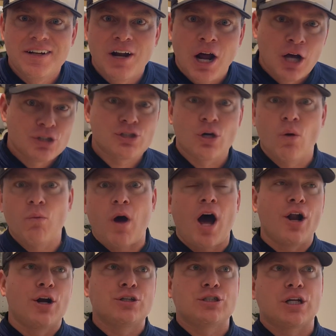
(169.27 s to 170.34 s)
So
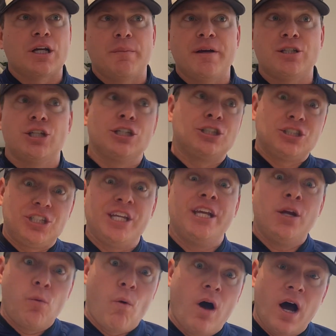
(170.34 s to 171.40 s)
honored to commit to
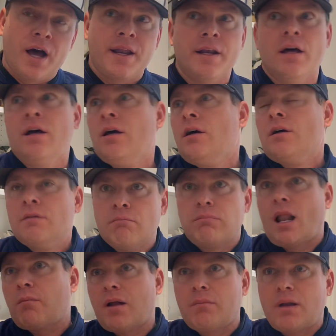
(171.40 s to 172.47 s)
D1,
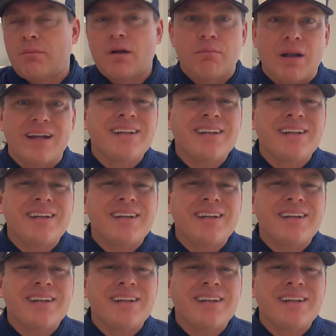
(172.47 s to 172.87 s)
blah, blah, blah, blah, blah.